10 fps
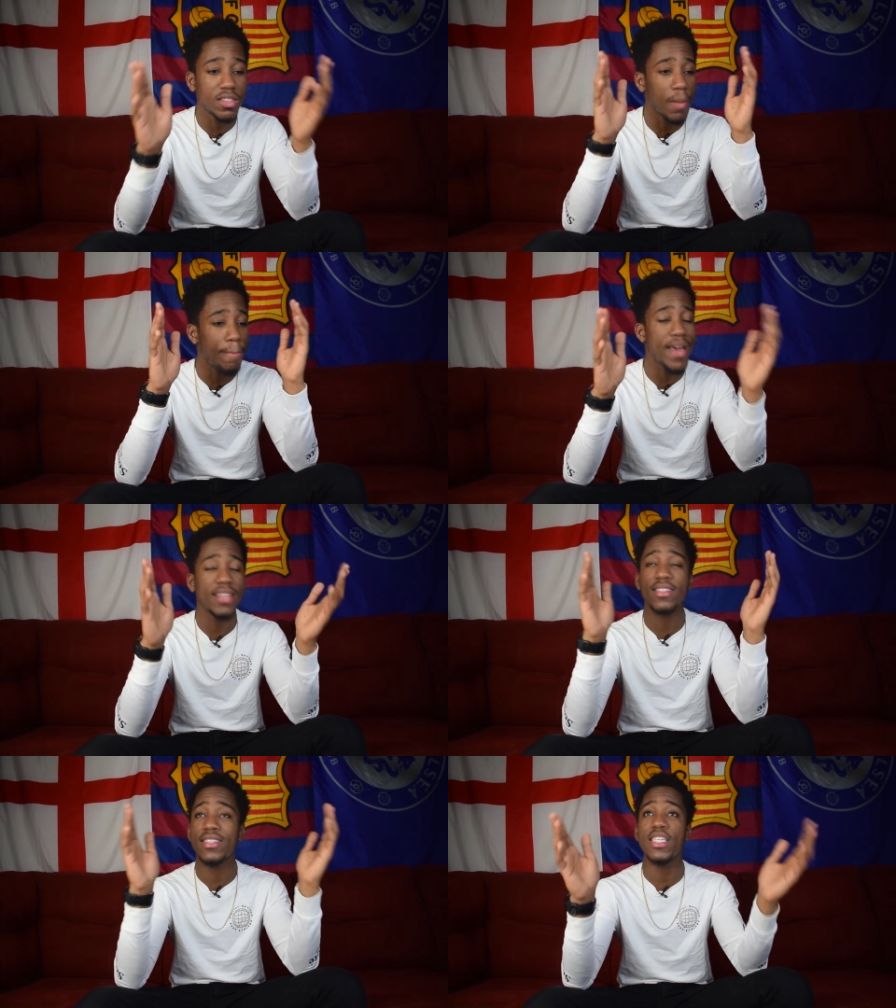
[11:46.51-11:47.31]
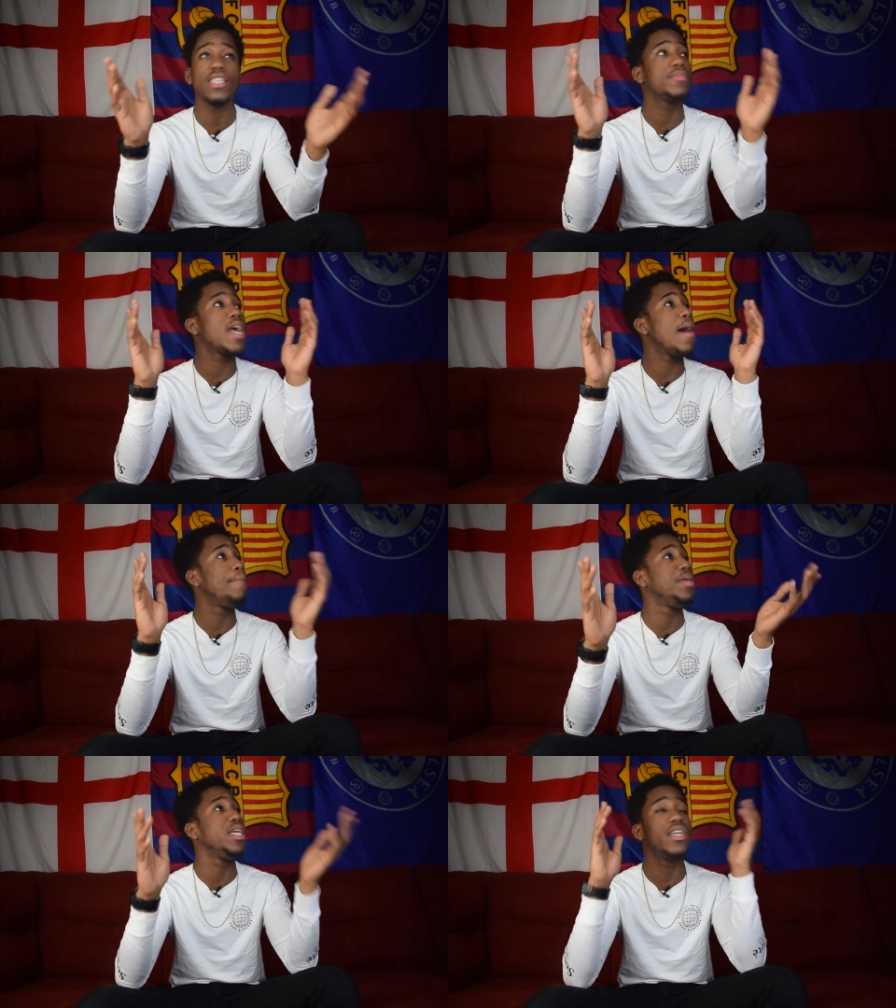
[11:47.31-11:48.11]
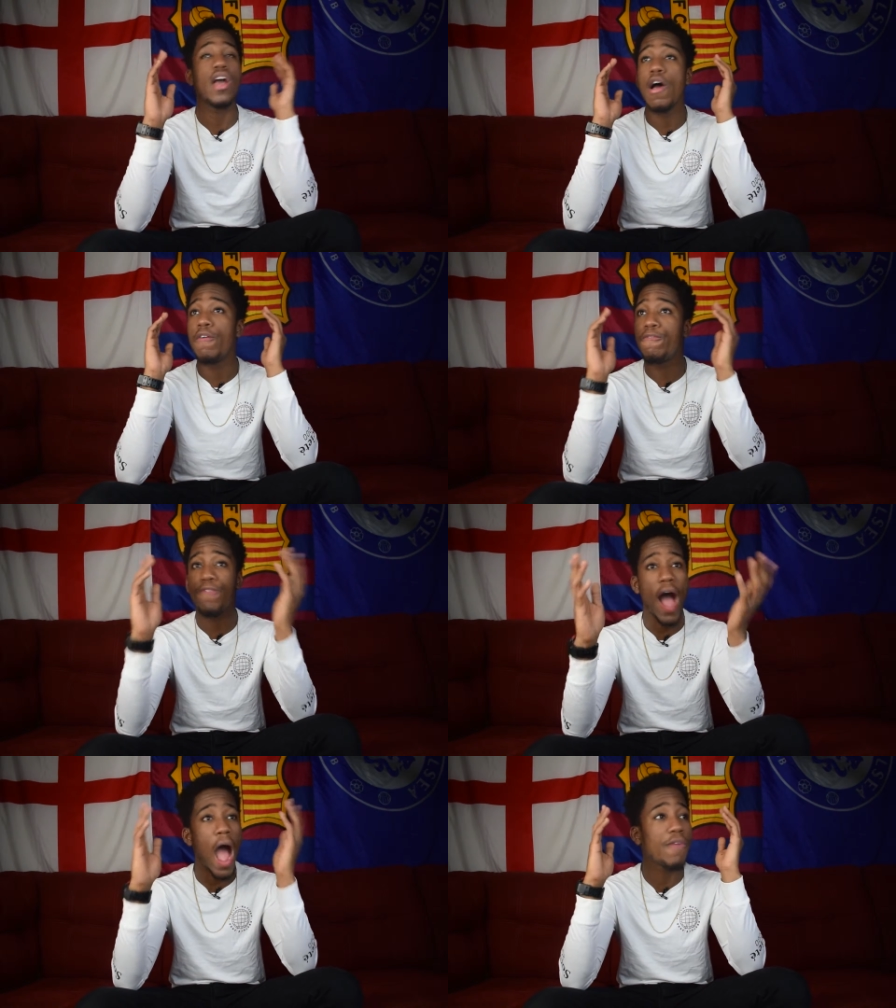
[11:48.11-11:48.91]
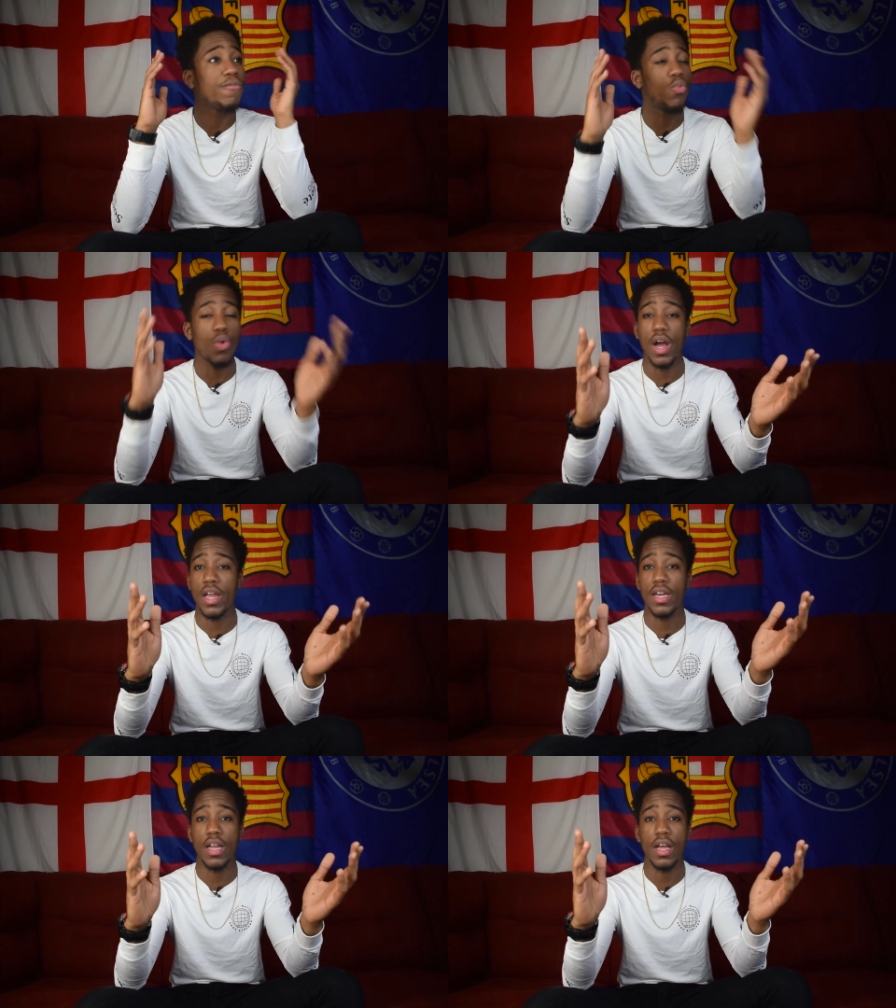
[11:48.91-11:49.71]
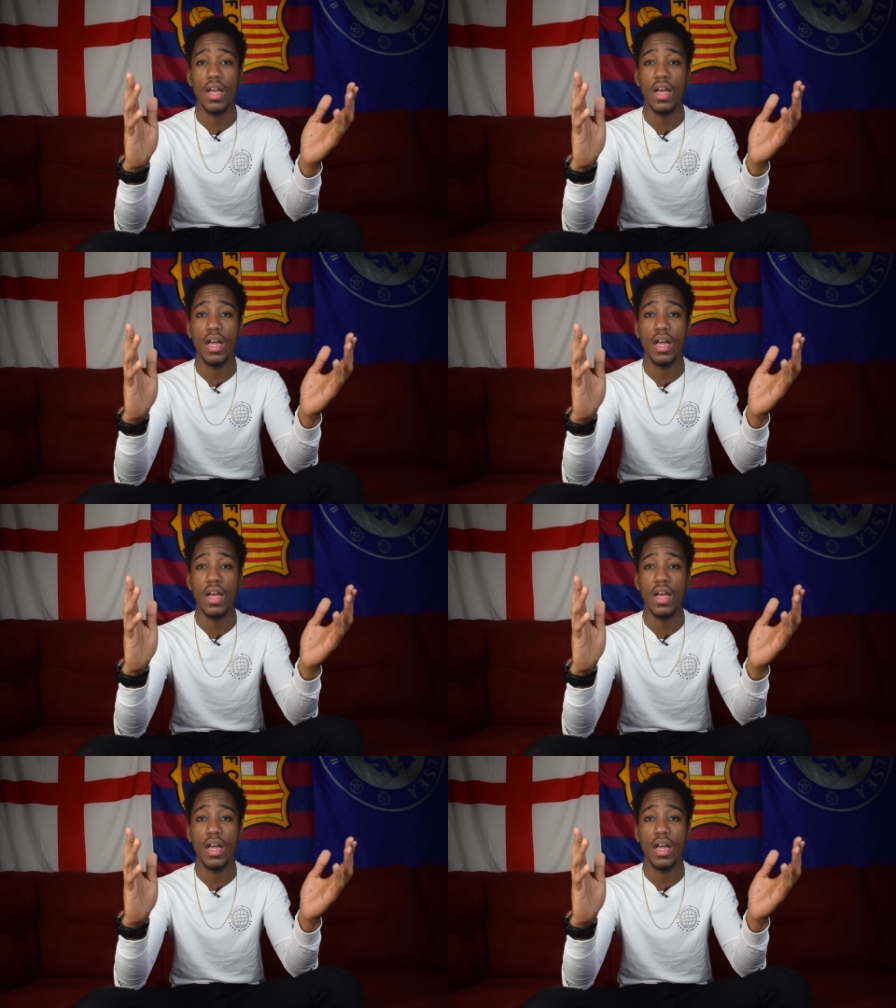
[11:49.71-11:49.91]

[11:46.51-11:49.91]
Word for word: The men's team got beat five one.